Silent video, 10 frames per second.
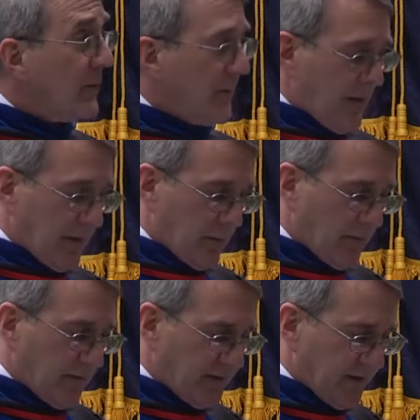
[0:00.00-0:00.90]
with a minor in
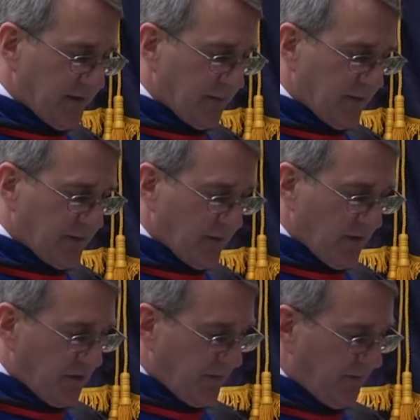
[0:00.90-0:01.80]
business
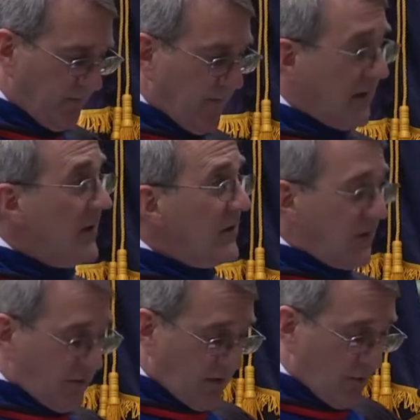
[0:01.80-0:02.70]
administration.
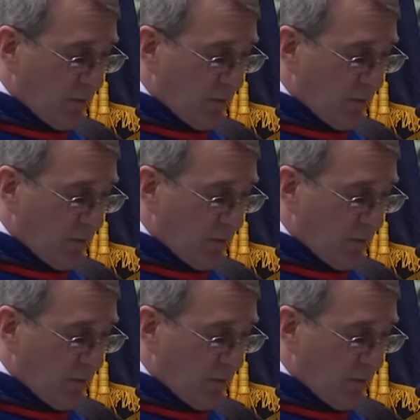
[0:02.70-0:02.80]
She has a